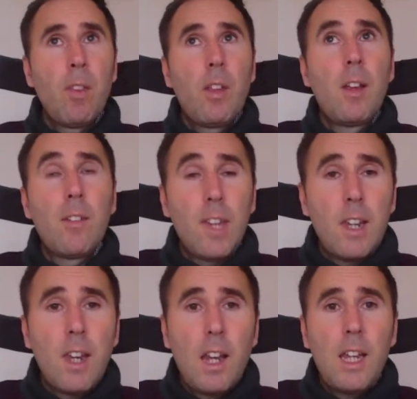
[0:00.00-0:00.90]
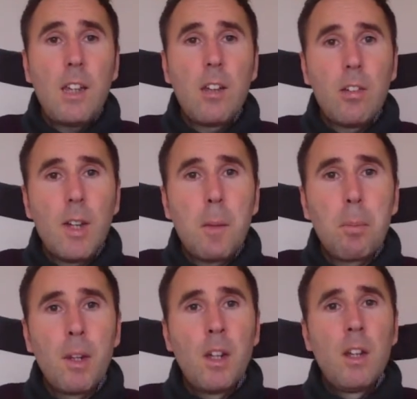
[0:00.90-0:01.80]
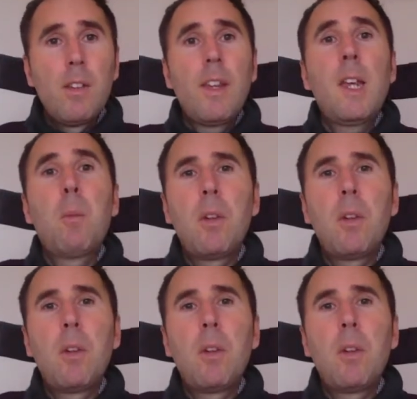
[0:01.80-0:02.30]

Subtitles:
the senior leadership team,